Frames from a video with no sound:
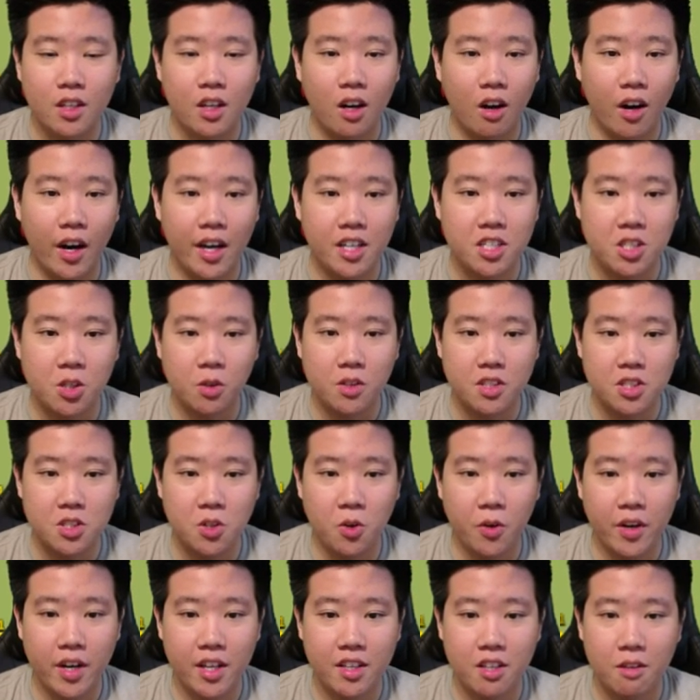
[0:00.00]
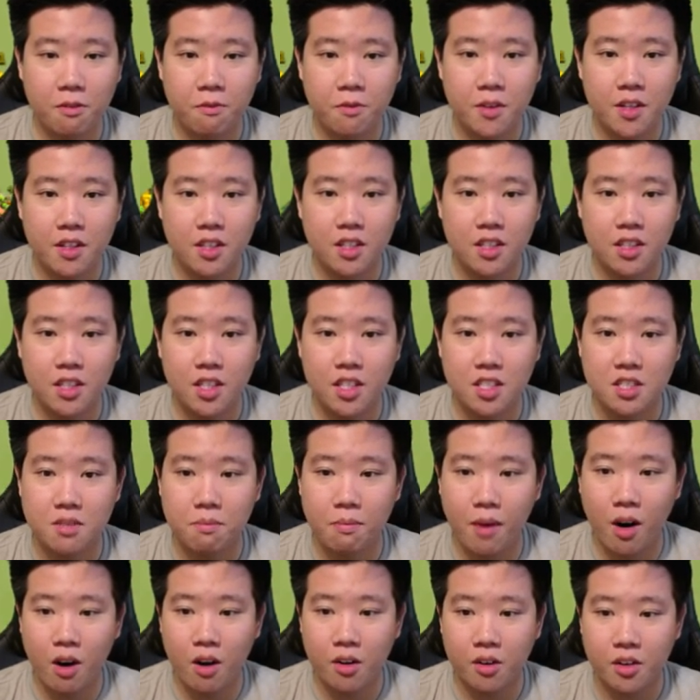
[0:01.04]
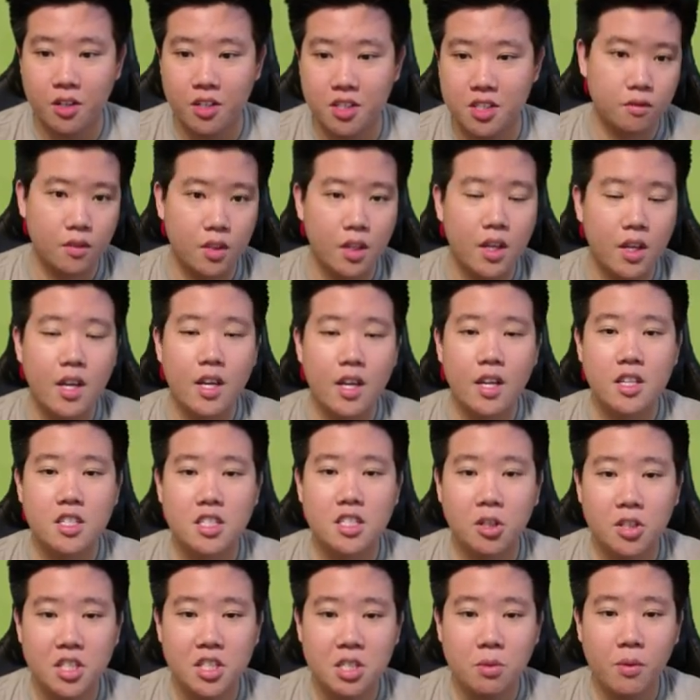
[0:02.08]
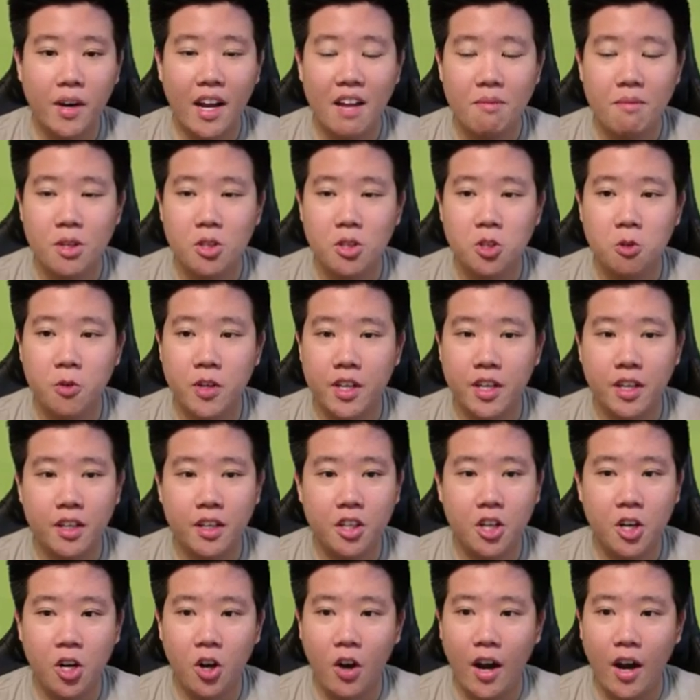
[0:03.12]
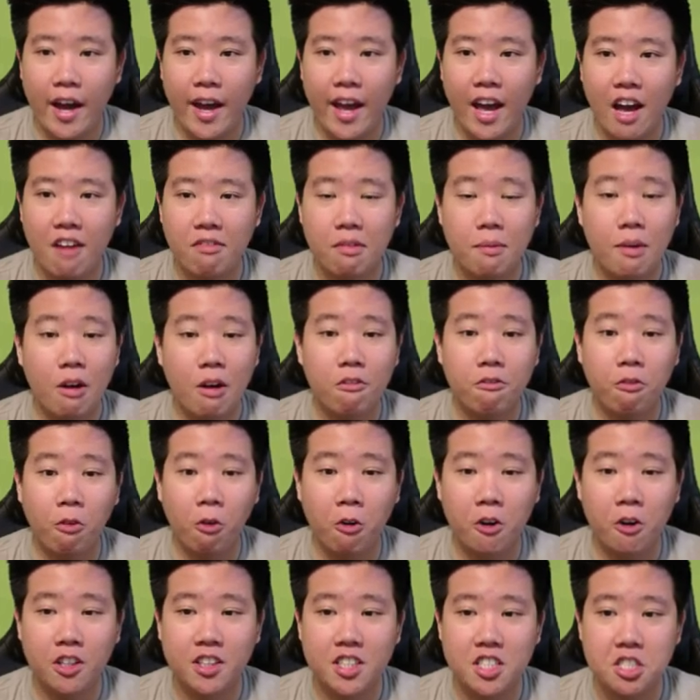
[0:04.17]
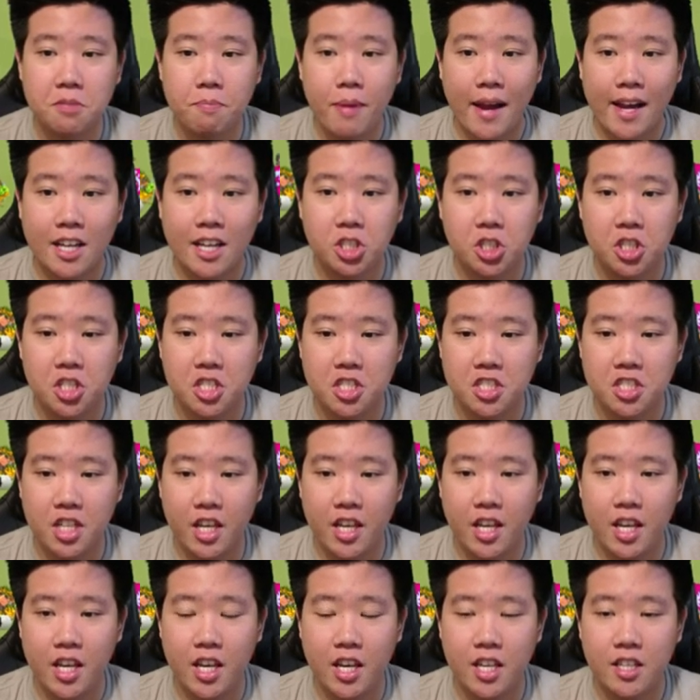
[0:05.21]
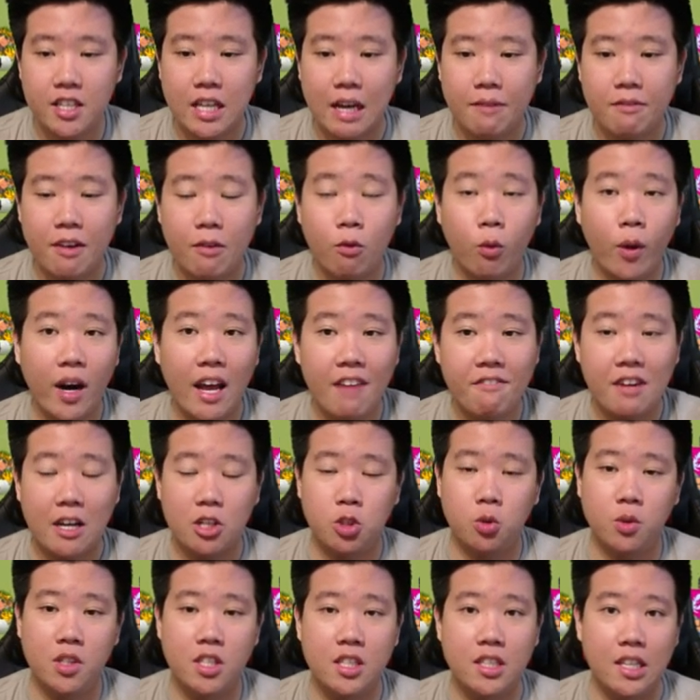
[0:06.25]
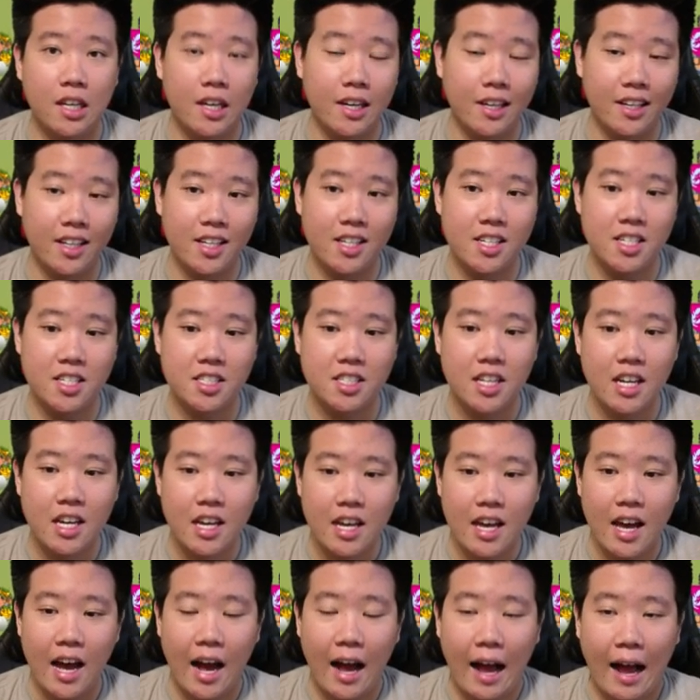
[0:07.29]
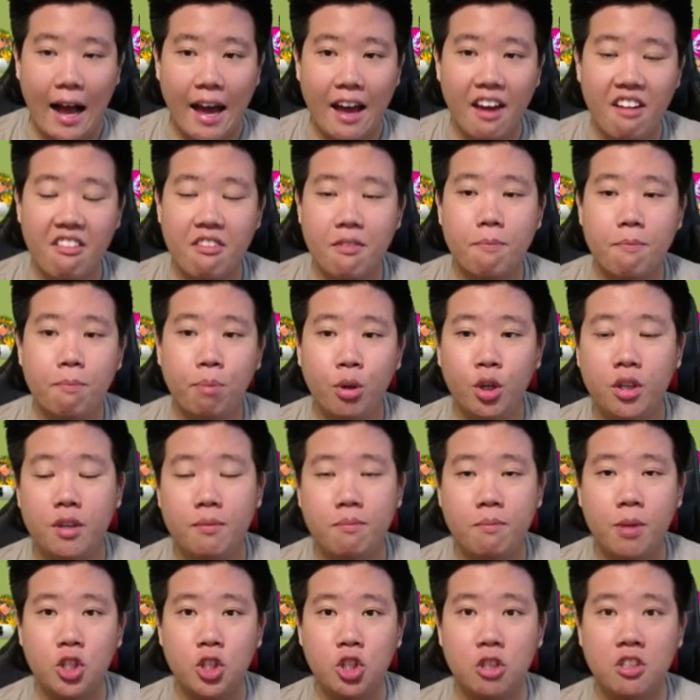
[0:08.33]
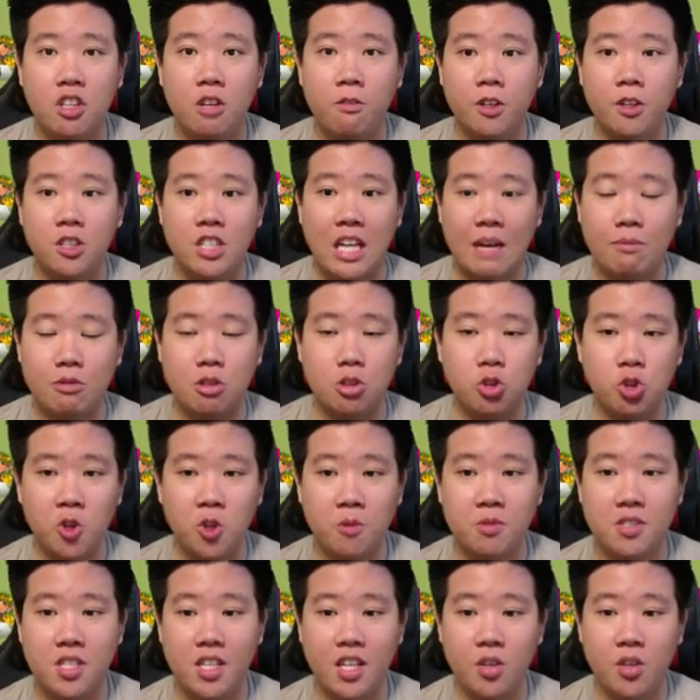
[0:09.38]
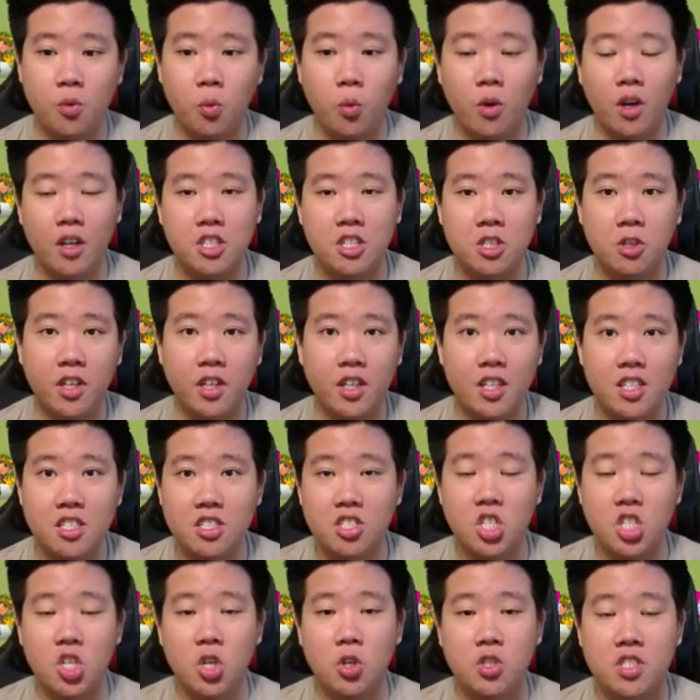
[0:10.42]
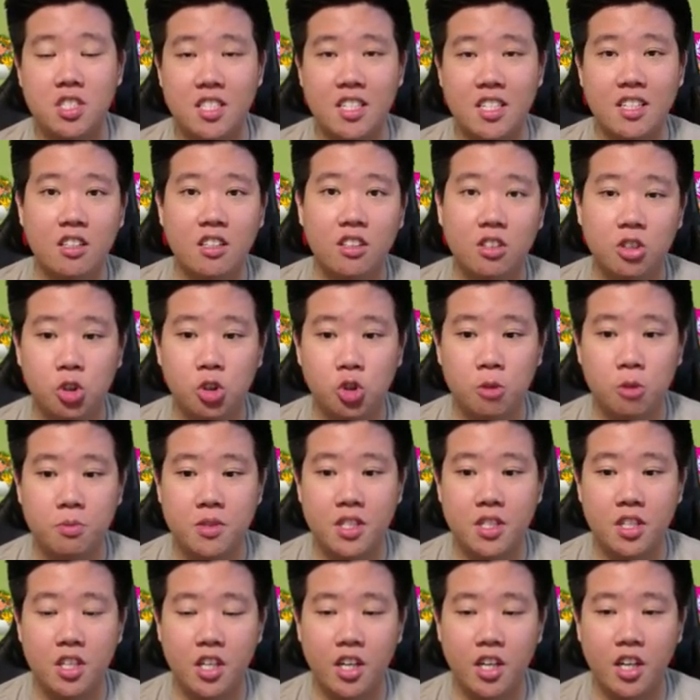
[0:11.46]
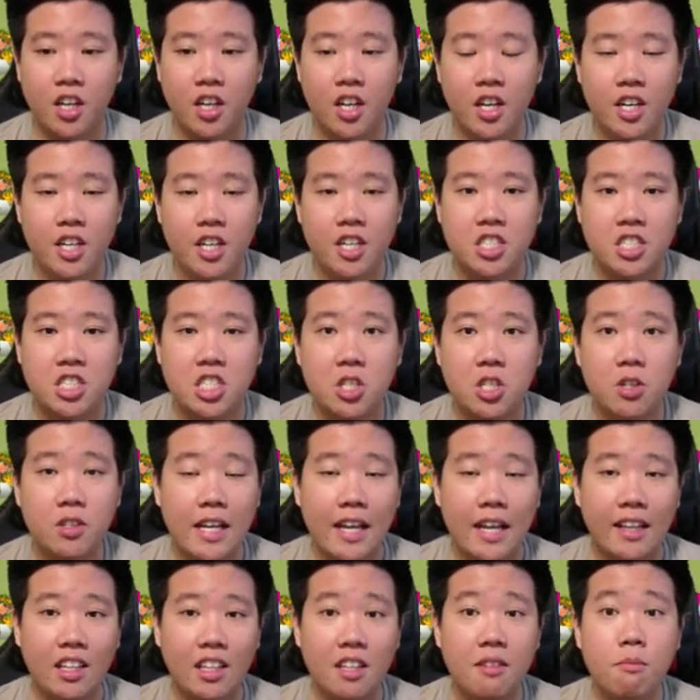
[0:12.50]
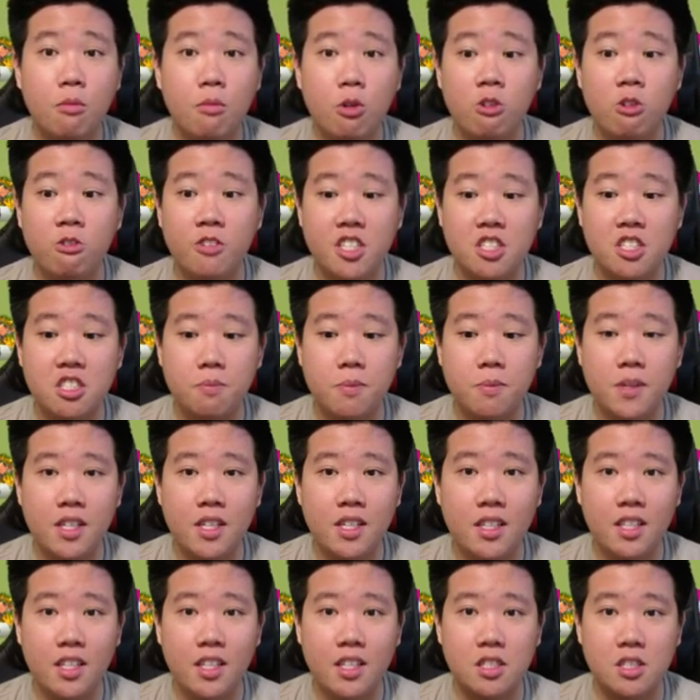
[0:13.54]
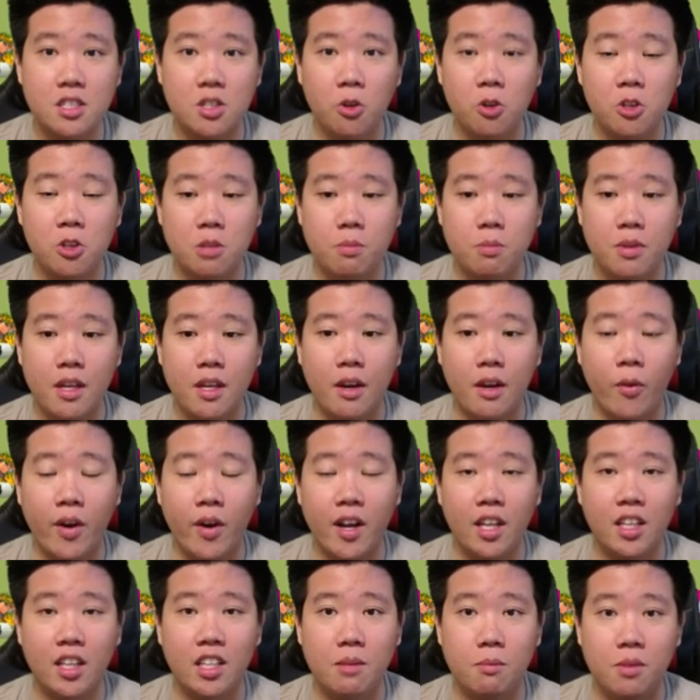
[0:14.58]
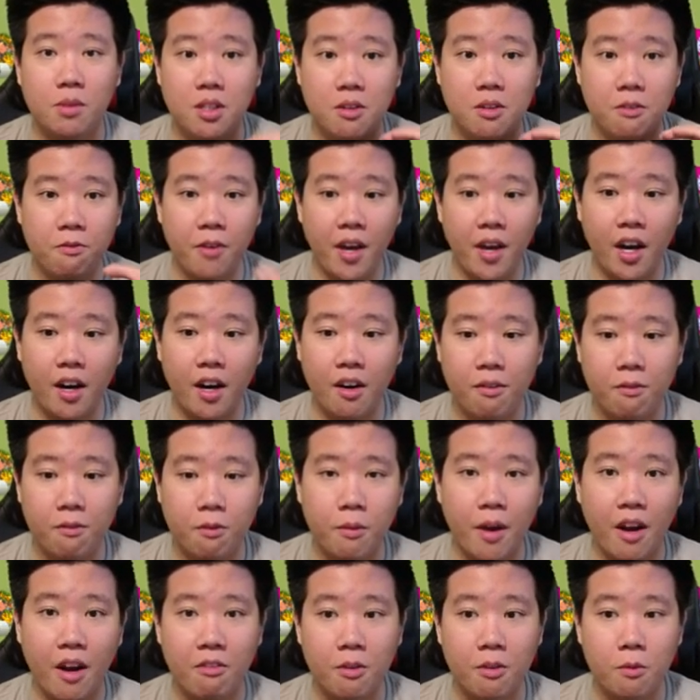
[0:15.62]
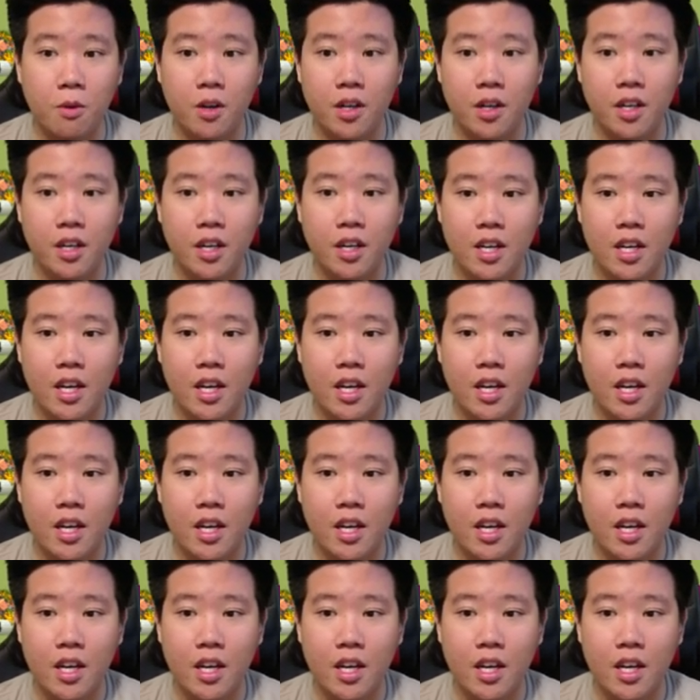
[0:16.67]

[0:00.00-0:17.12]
All right, so let's go ahead and defeat this Marauders. So this is what I've been doing. You know, I have about 4 dispatches, and what I've actually done is I've put a bunch of different types of troops in one, so there is no single troops in here, so that the moving speed is going to be relatively fair from everyone.